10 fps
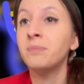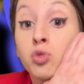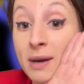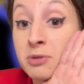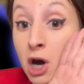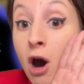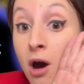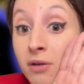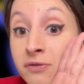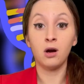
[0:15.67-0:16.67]
ripped
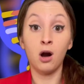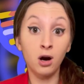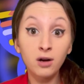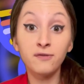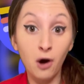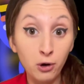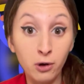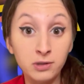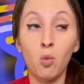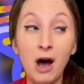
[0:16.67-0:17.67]
off her
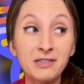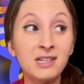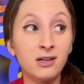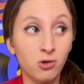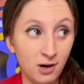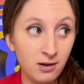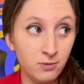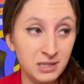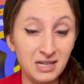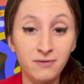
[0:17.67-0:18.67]
photos. Watson and
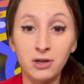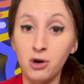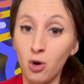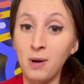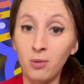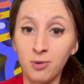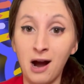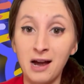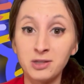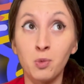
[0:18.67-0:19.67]
Crick received the Nobel
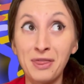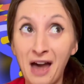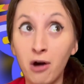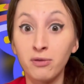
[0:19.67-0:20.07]
Prize without